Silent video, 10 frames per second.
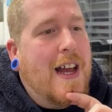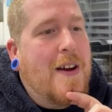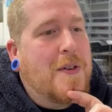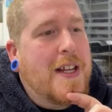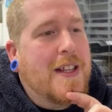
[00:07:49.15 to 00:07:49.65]

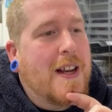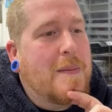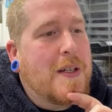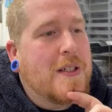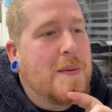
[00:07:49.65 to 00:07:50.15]
Everyone hit the like
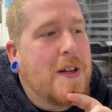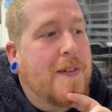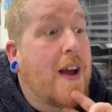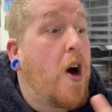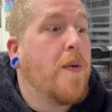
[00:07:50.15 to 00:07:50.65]
button so we don't
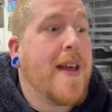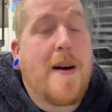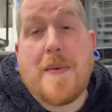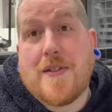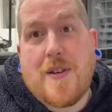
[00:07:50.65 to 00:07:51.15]
forget. Oh yeah,
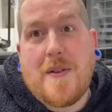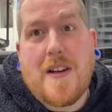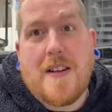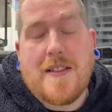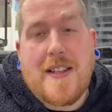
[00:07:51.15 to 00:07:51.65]
we'll do
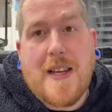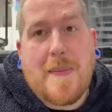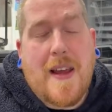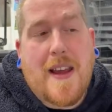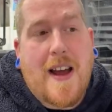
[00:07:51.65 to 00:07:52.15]
a sneak
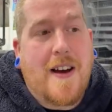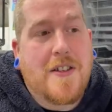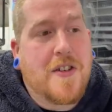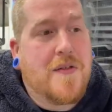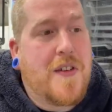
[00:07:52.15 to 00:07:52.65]
peek at
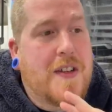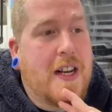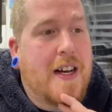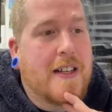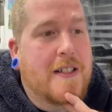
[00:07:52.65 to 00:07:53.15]
150
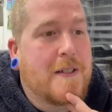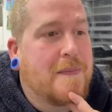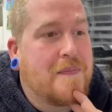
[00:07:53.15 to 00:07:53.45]
likes.